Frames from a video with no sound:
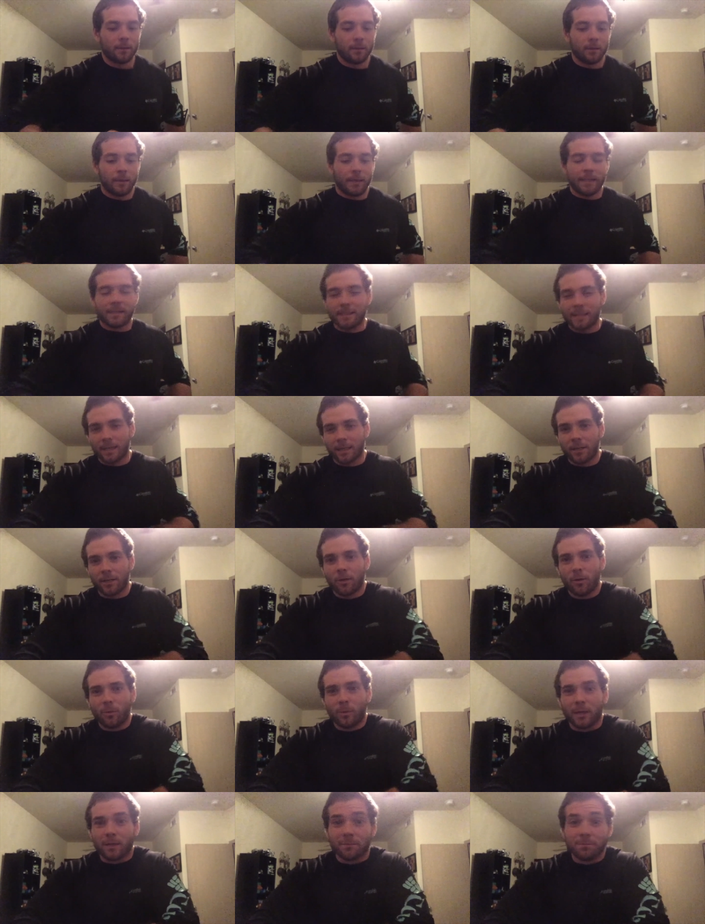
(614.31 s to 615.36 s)
it's not going to go
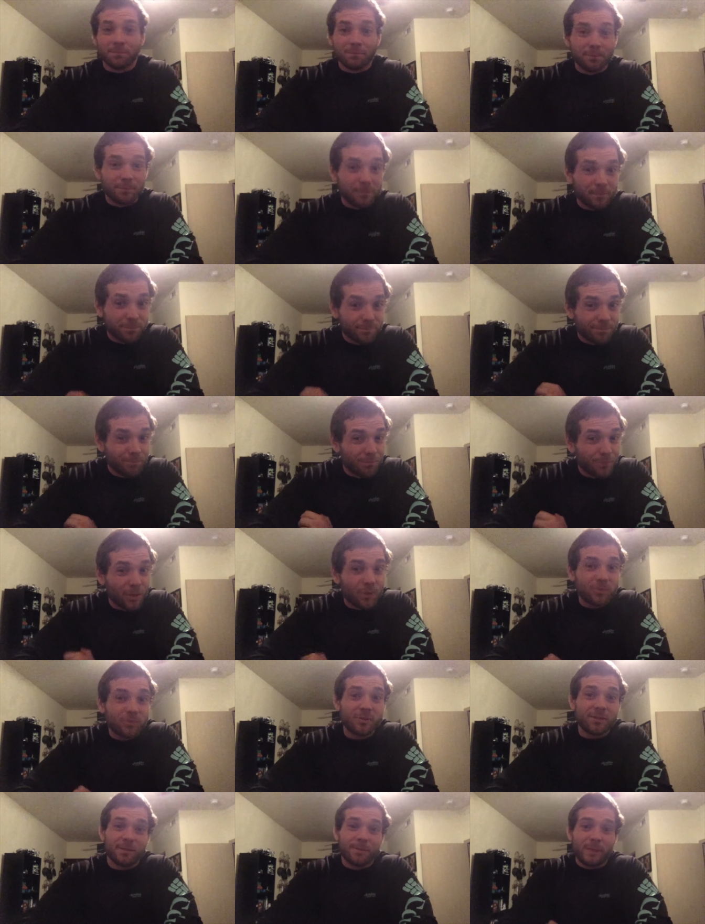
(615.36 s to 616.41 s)
well.
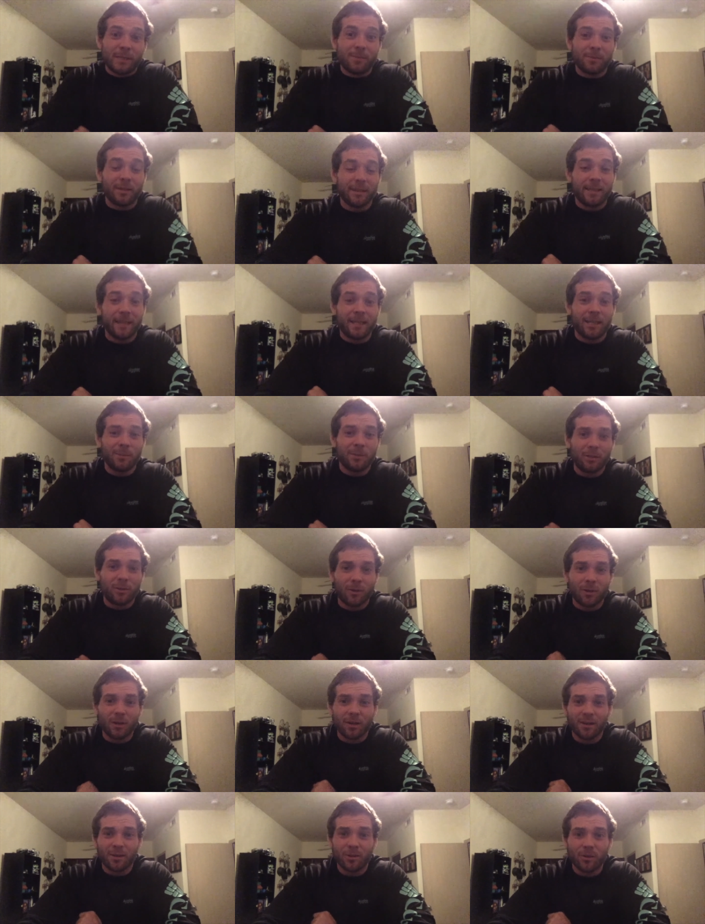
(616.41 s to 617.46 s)
Most of the people at the Alamo
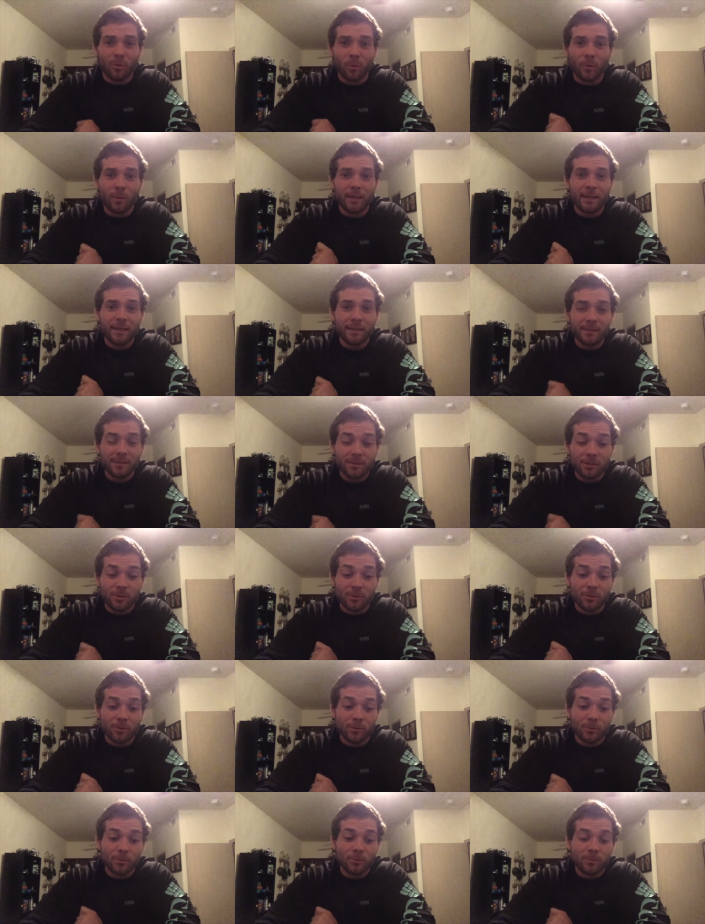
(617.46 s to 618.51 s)
are going
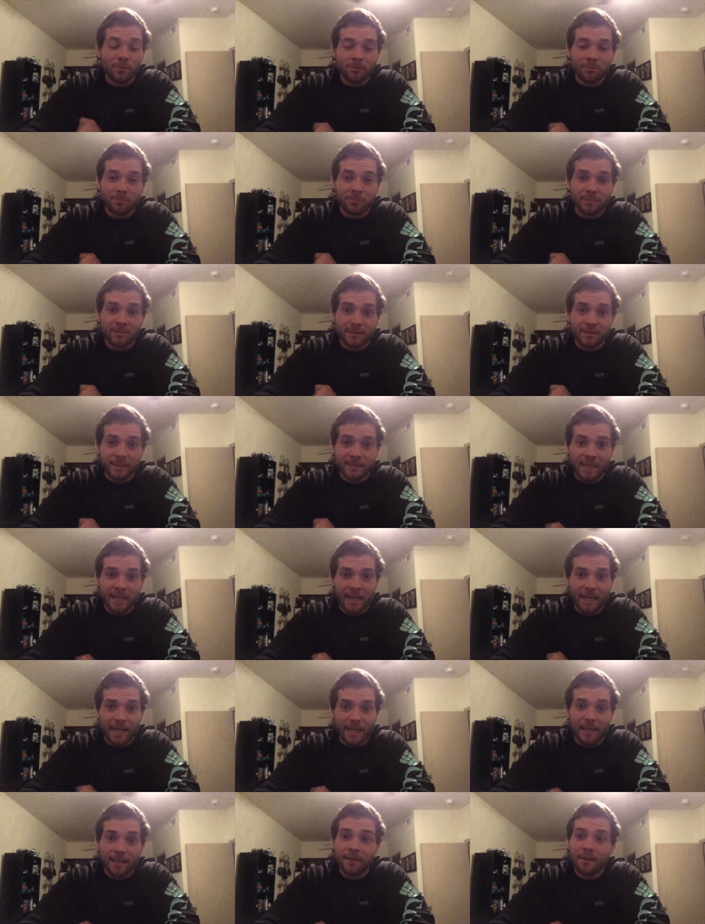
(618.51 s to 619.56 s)
to
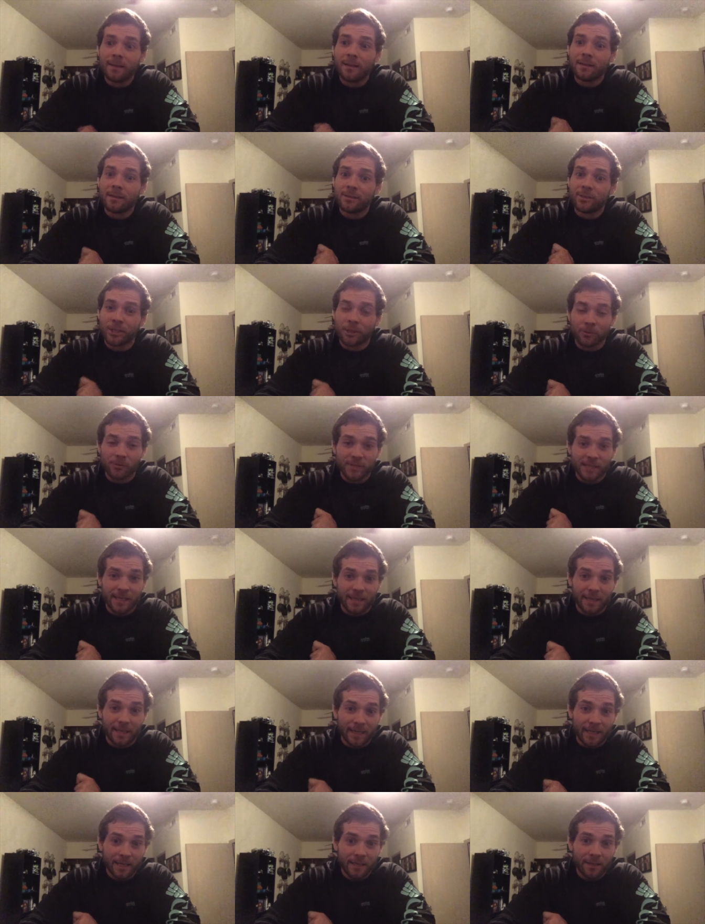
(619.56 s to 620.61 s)
die. General Santa
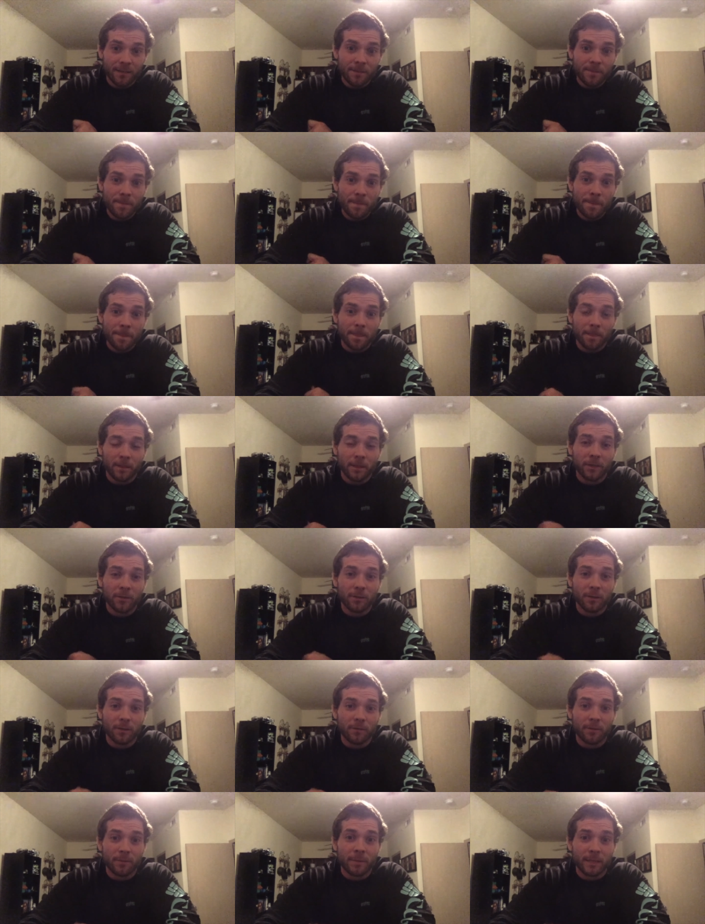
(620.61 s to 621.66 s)
Anna, leader
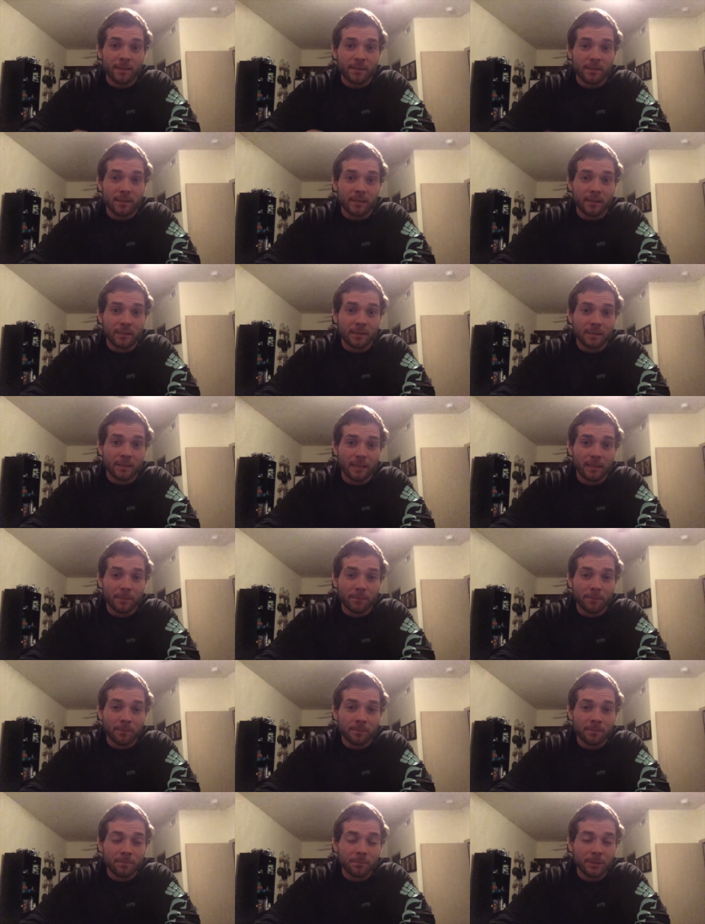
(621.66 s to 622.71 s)
of the
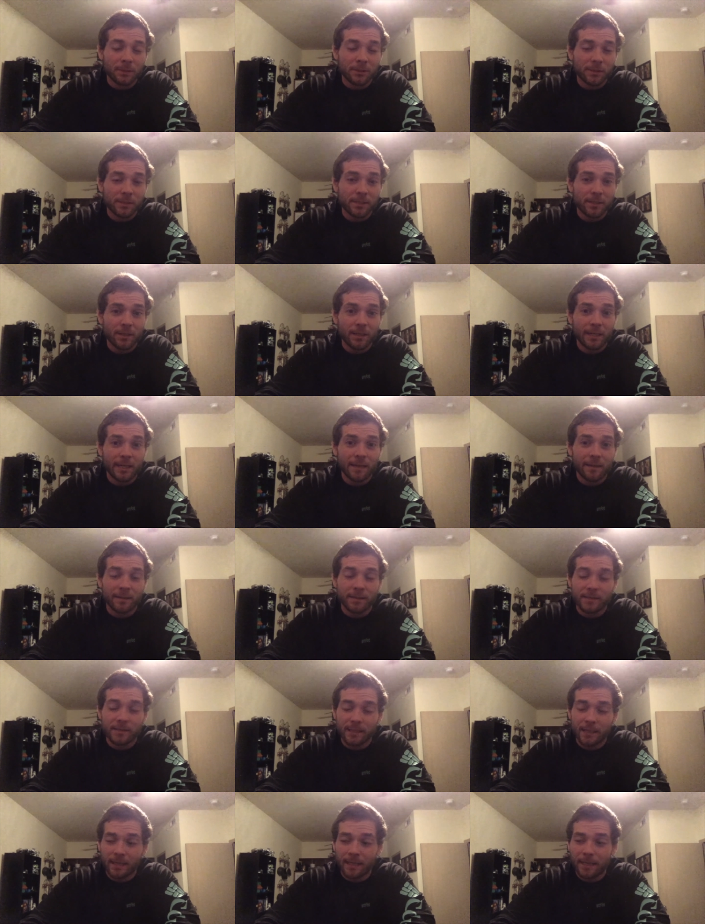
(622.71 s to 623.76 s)
Mexican military at the
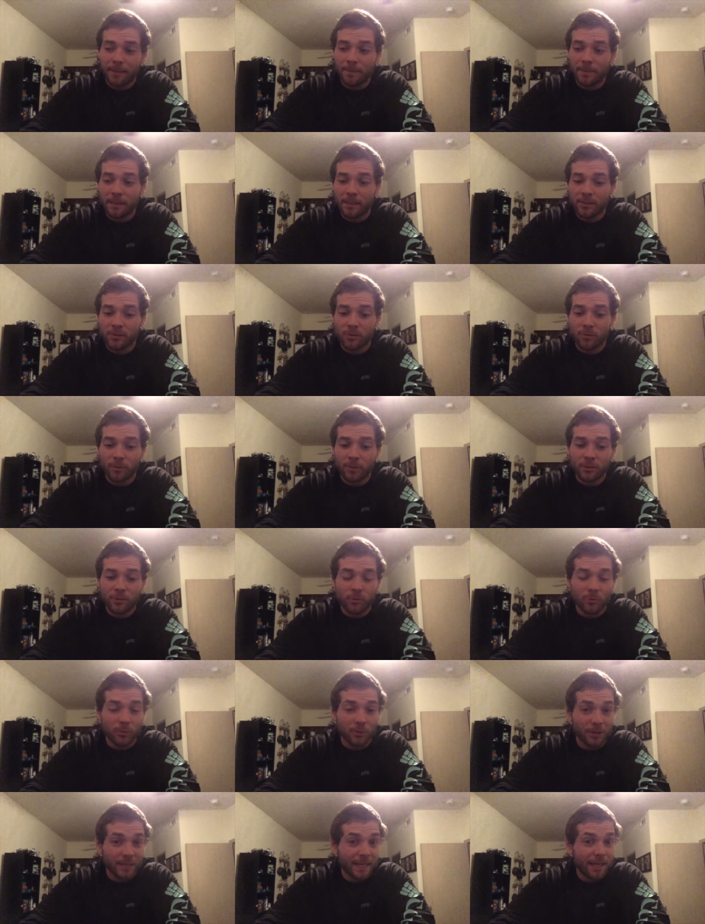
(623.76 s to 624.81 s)
time, is going
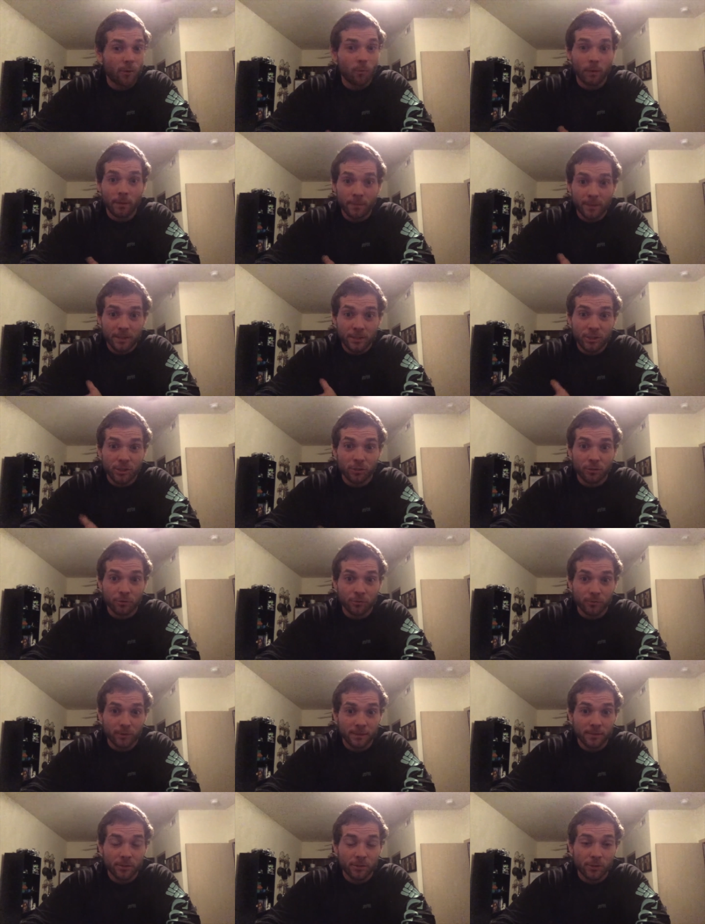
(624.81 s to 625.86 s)
to allow women and
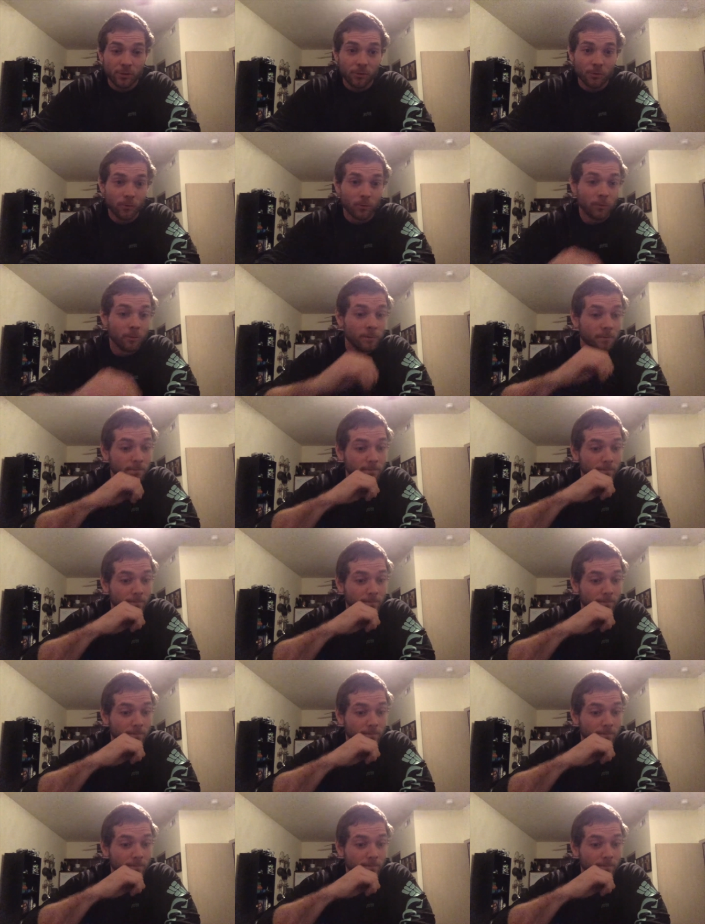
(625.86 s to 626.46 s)
children to